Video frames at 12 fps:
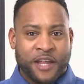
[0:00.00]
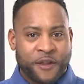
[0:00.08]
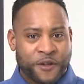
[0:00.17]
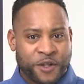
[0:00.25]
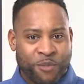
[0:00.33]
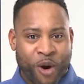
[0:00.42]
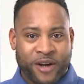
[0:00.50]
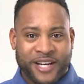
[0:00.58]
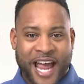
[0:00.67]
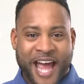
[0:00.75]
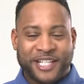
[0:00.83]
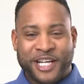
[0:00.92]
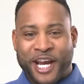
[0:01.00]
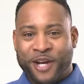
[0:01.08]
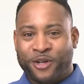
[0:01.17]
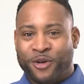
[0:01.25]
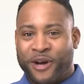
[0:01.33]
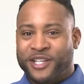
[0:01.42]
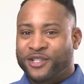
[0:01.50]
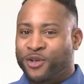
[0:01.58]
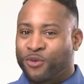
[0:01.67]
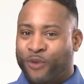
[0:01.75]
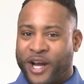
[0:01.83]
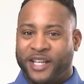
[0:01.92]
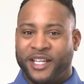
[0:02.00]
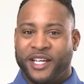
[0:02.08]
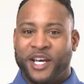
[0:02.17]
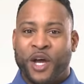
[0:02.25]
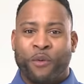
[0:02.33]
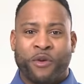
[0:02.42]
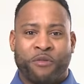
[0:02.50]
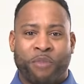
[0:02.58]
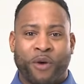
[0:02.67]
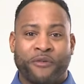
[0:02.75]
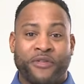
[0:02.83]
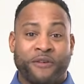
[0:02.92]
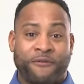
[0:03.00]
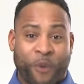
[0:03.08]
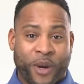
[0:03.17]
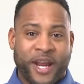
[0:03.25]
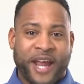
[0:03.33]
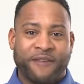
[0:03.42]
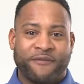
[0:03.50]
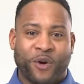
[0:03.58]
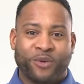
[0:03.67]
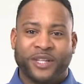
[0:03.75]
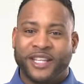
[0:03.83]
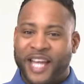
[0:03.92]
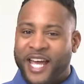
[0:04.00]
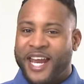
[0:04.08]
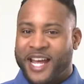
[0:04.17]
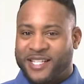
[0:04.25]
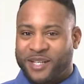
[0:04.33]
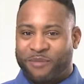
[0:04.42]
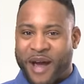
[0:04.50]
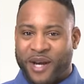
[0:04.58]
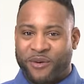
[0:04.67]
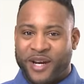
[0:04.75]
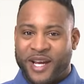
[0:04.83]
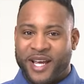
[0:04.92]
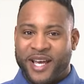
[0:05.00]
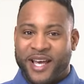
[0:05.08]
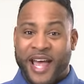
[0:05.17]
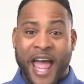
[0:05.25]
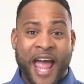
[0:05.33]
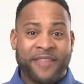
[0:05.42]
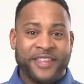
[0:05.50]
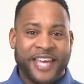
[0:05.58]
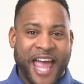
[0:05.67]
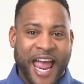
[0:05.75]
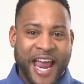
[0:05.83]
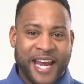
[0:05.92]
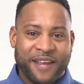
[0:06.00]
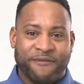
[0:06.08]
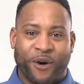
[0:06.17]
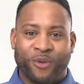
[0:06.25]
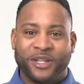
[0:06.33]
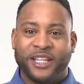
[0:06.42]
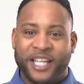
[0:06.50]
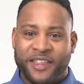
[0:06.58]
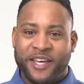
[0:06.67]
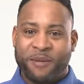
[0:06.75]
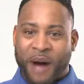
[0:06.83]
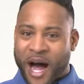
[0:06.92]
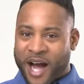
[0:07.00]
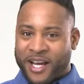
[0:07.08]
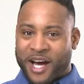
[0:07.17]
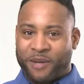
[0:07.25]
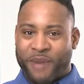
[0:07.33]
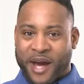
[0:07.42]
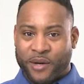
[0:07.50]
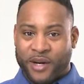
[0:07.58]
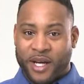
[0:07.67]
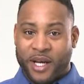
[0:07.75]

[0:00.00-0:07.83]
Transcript: The Smart Dash integrates directly with both the 48-volt lead-acid battery and the 80-volt lithium-ion battery